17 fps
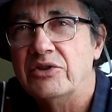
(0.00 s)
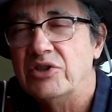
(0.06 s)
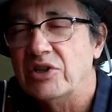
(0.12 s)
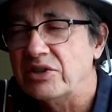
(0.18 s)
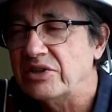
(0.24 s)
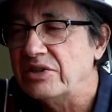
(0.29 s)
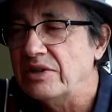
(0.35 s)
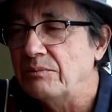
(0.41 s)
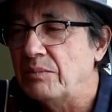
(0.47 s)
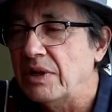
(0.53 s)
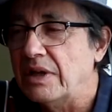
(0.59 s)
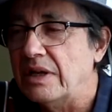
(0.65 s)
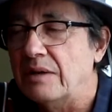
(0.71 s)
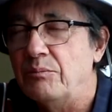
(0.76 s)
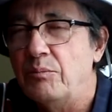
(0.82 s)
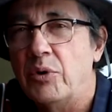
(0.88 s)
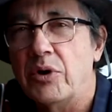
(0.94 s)
Just
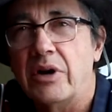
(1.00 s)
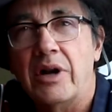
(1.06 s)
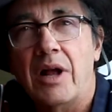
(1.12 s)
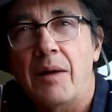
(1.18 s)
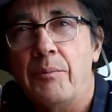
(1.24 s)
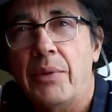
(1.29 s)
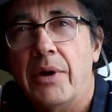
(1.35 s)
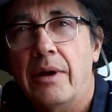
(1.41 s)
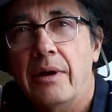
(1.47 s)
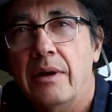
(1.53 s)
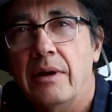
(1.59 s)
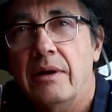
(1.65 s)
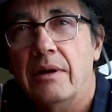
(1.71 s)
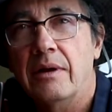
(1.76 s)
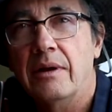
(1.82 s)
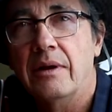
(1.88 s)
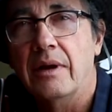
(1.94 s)
simply put it up
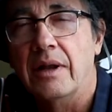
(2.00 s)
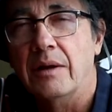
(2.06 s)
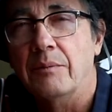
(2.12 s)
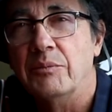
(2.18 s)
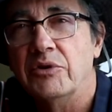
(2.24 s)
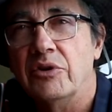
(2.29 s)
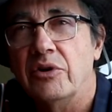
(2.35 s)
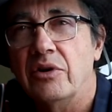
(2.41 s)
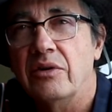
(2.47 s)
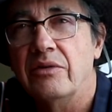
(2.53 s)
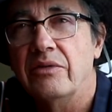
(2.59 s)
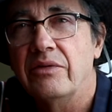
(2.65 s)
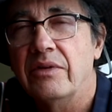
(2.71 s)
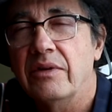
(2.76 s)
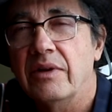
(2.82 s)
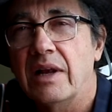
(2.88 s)
and observe